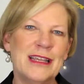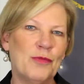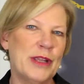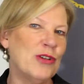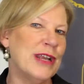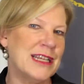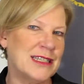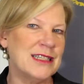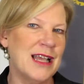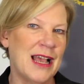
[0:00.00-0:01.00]
that we could
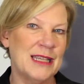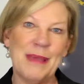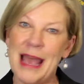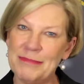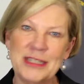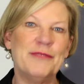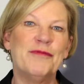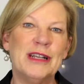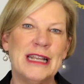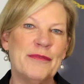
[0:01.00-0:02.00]
exercise perhaps
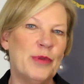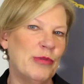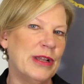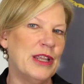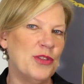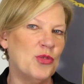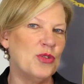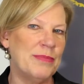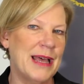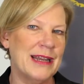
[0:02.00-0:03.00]
differently if we really
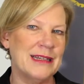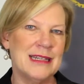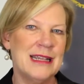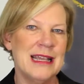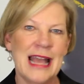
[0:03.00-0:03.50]
thought about it.